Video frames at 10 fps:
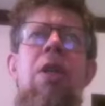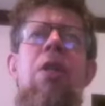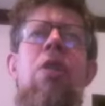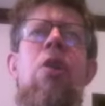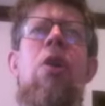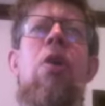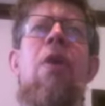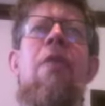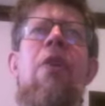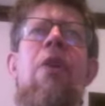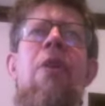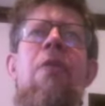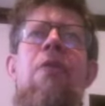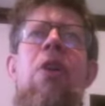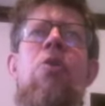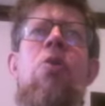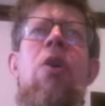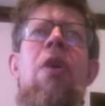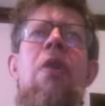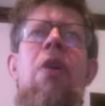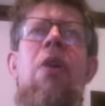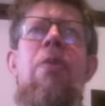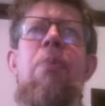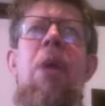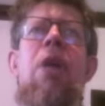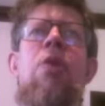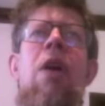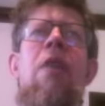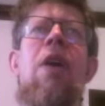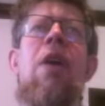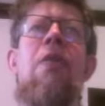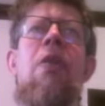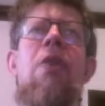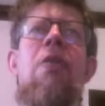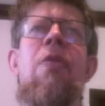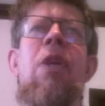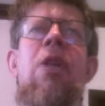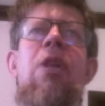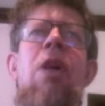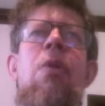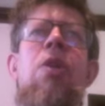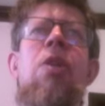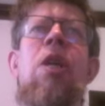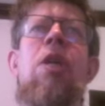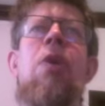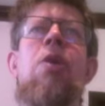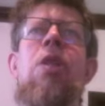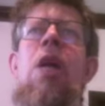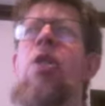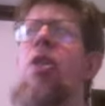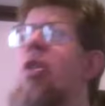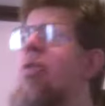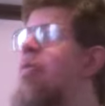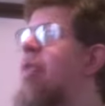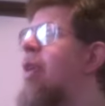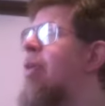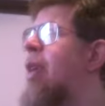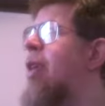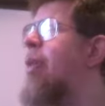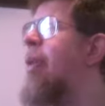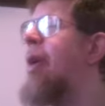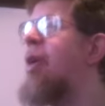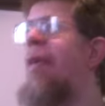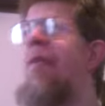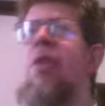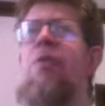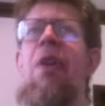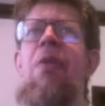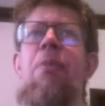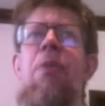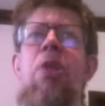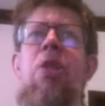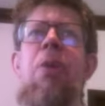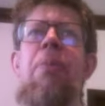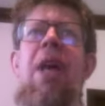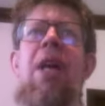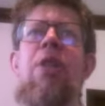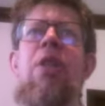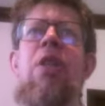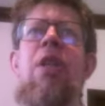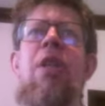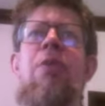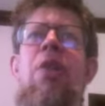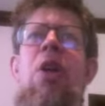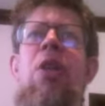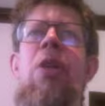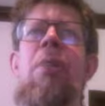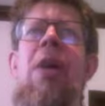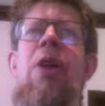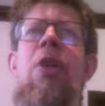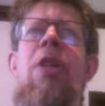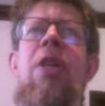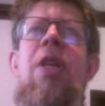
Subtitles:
Just so you know, I've heard of Fintroll, I've heard of Migrave, and I've heard of Nightwish. Nightwish is actually one of my girlfriend's favorite musical bands for gothic metal.